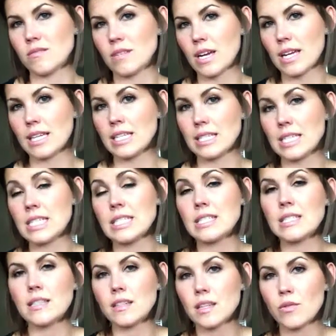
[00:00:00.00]
I didn't
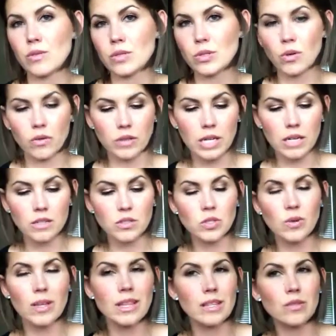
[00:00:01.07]
see that they were sold there.
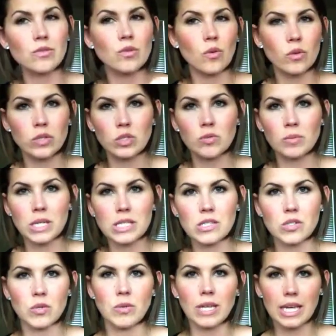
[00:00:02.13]
So I think those are the only two
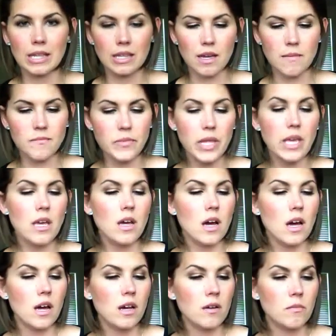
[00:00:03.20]
places you can get them.
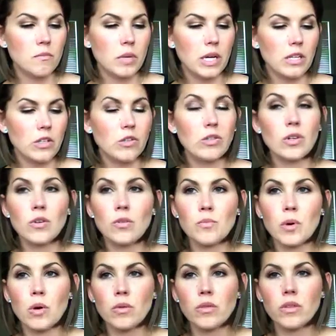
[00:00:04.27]
But you can go to
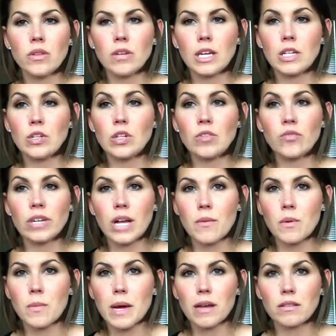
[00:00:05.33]
both and you can read
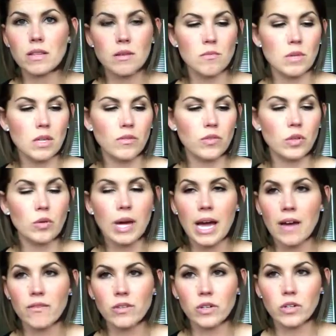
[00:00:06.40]
up about them if you
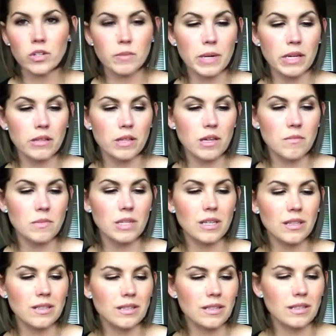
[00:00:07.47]
haven't heard about them.
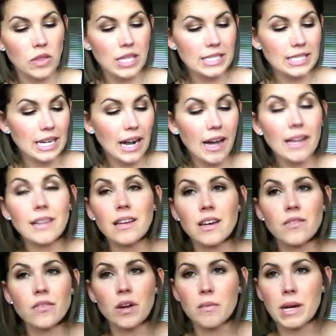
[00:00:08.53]
Things that I
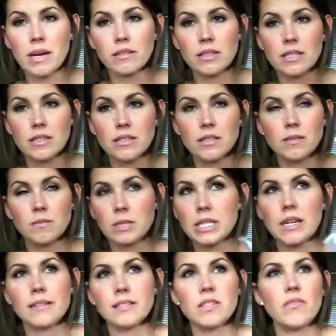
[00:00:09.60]
love about this,
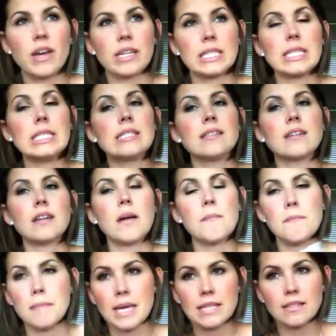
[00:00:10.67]
besides the fact that it has done
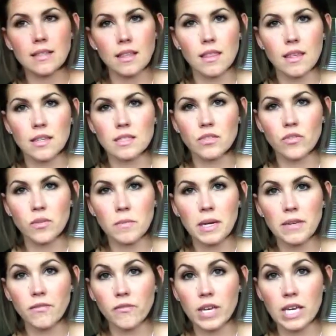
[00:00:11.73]
amazing things for my
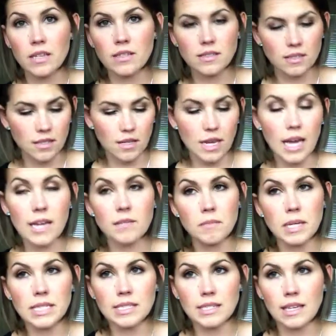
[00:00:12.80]
face and
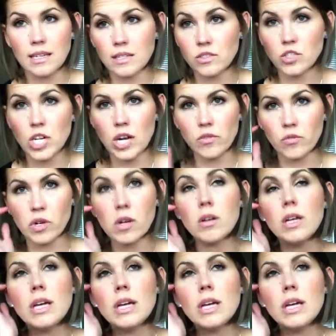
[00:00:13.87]
my skin in general,